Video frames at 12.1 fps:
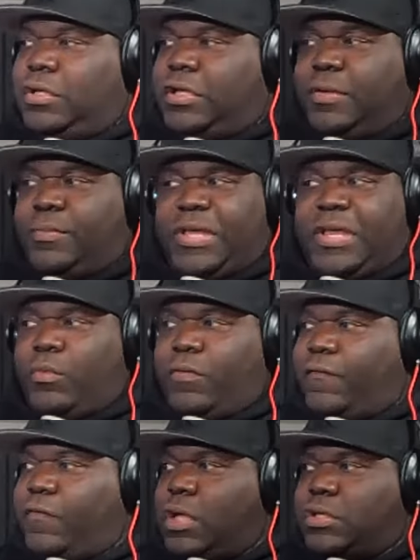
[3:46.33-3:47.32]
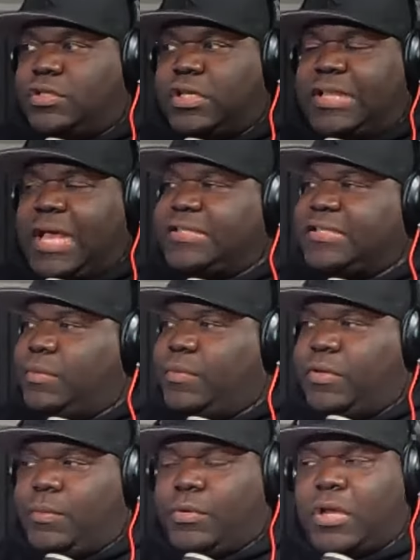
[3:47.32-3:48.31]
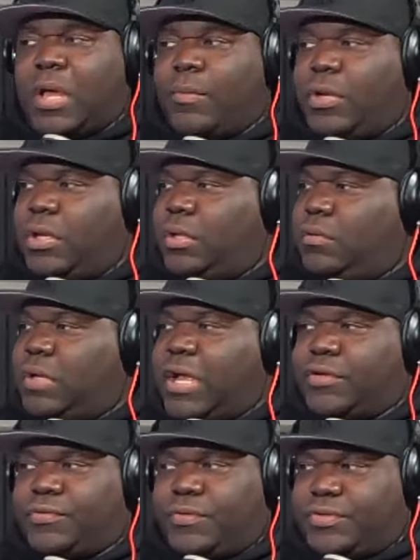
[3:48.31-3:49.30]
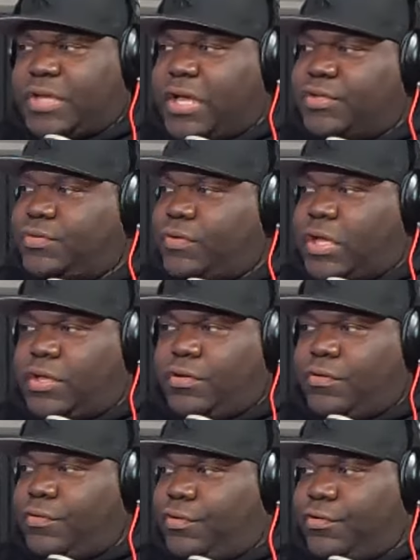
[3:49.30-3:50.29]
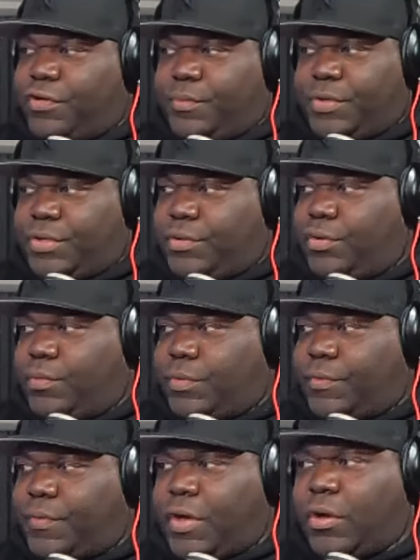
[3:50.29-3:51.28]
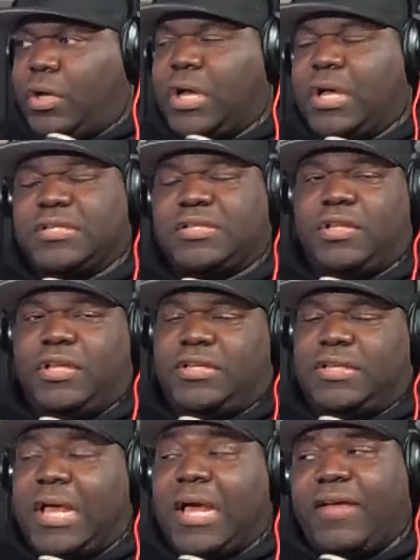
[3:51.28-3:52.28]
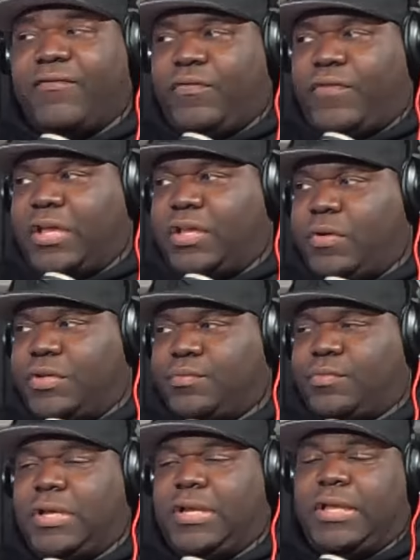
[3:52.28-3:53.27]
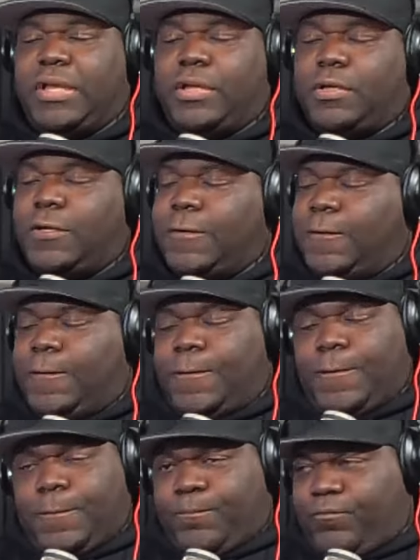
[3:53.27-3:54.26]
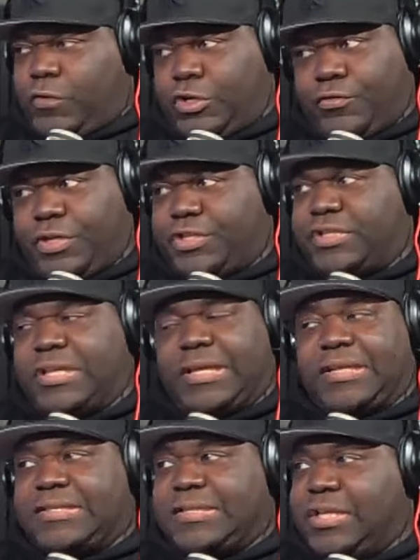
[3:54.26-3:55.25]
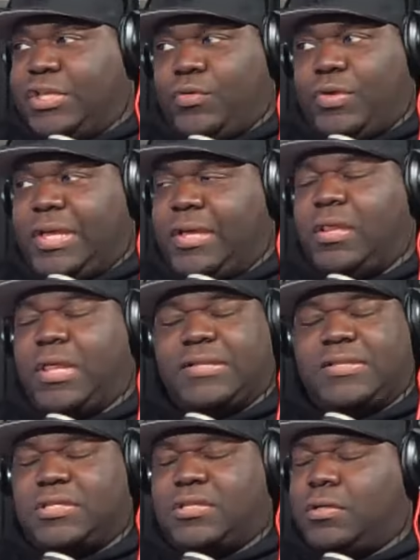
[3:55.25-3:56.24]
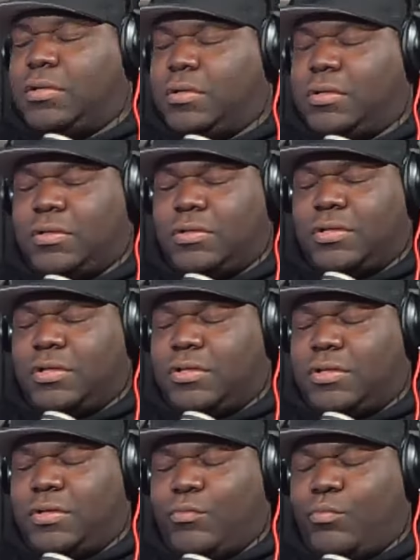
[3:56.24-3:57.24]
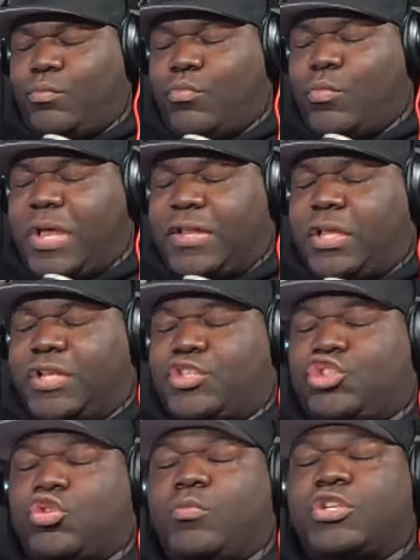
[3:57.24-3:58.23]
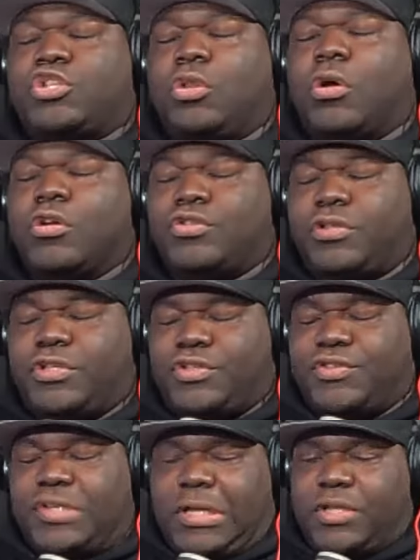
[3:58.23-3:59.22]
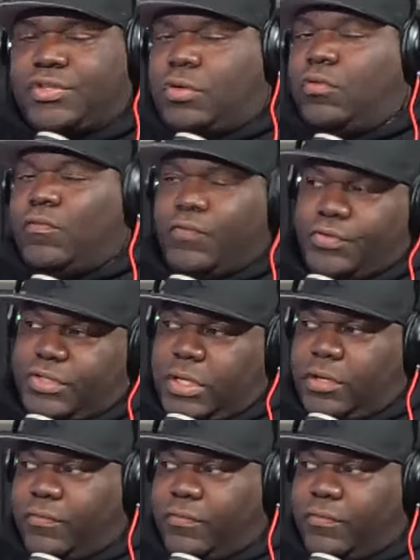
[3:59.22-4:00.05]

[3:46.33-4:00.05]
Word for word: going to be hit with floods. Like, that's going to be the predominant natural disaster that you're going to be dealing with there constantly. To not have an evacuation plan, again, egregious. Like, it's, you can't, that's, yeah. It's so much larger than just saying it's an oversight,